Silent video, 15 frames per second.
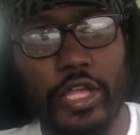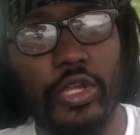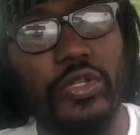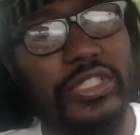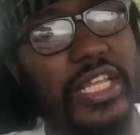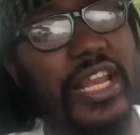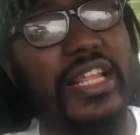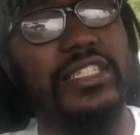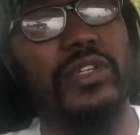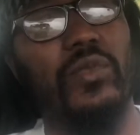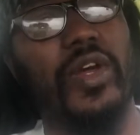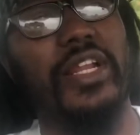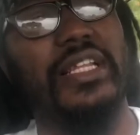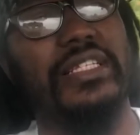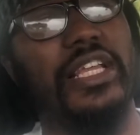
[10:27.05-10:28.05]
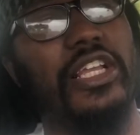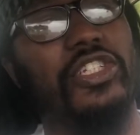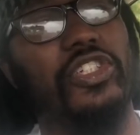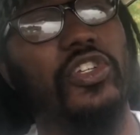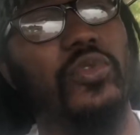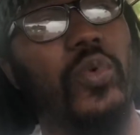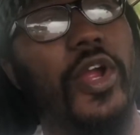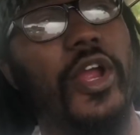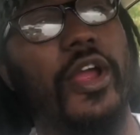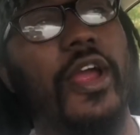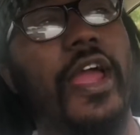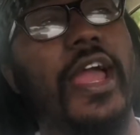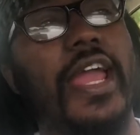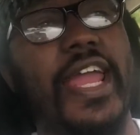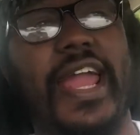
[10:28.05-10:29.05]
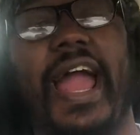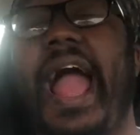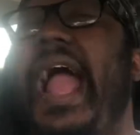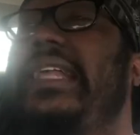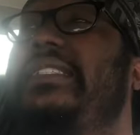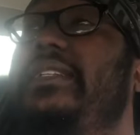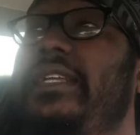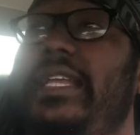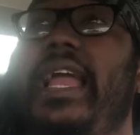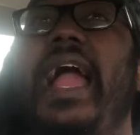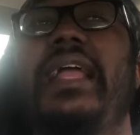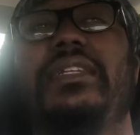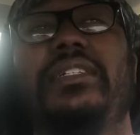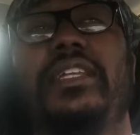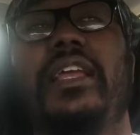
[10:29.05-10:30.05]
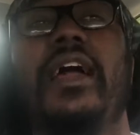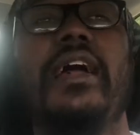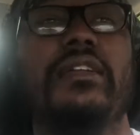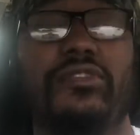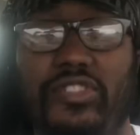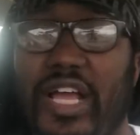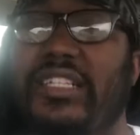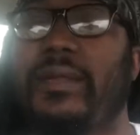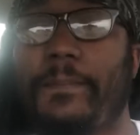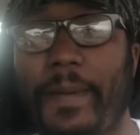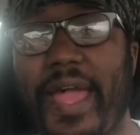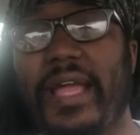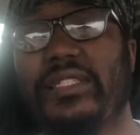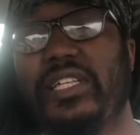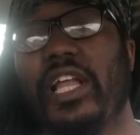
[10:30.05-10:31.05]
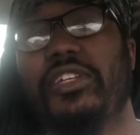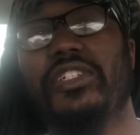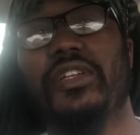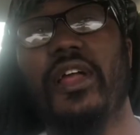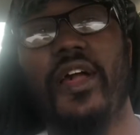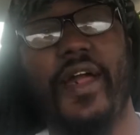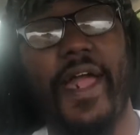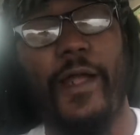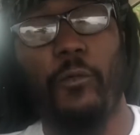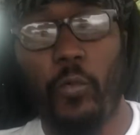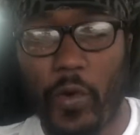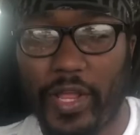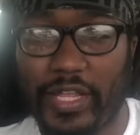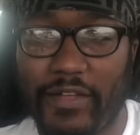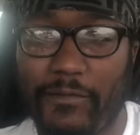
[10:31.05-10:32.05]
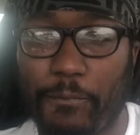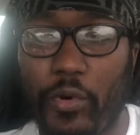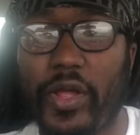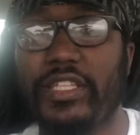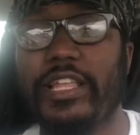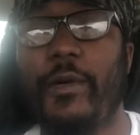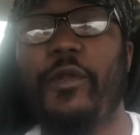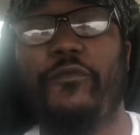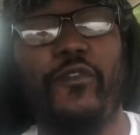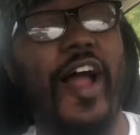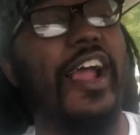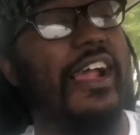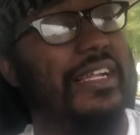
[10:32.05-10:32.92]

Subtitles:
You see this in one of his issues where he actually doesn't pay attention at one given point in time in the fight,